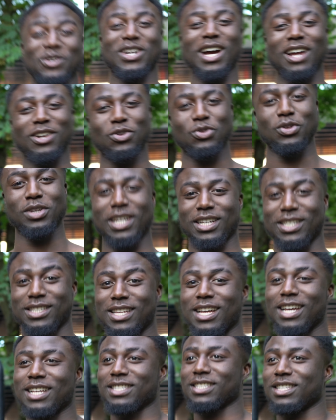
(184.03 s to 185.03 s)
can do this
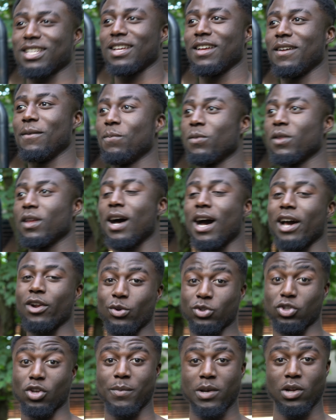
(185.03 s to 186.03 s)
exercise. I know it
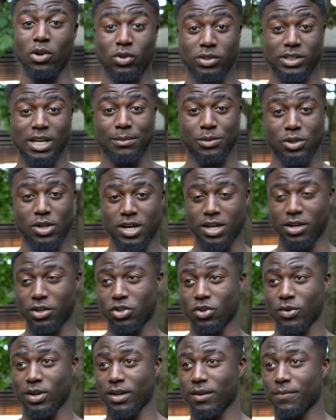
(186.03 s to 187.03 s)
took me a long time to learn how to
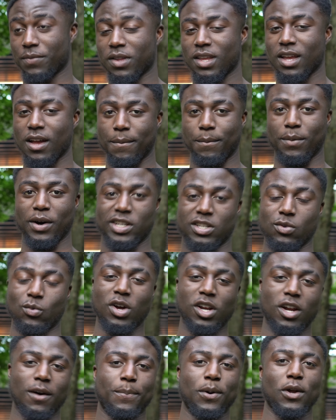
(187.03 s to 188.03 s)
do it, but it's a
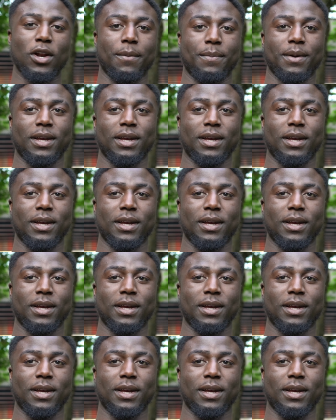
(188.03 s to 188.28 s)
one-arm pull-up.